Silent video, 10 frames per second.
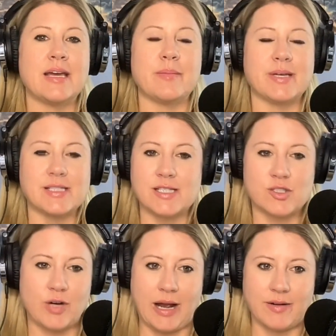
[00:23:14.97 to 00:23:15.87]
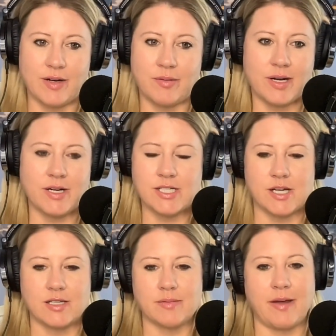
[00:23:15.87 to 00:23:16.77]
Because it's crowded, we already
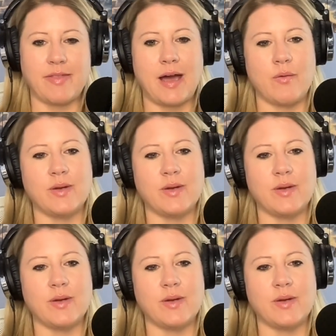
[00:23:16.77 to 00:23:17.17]
talked about that.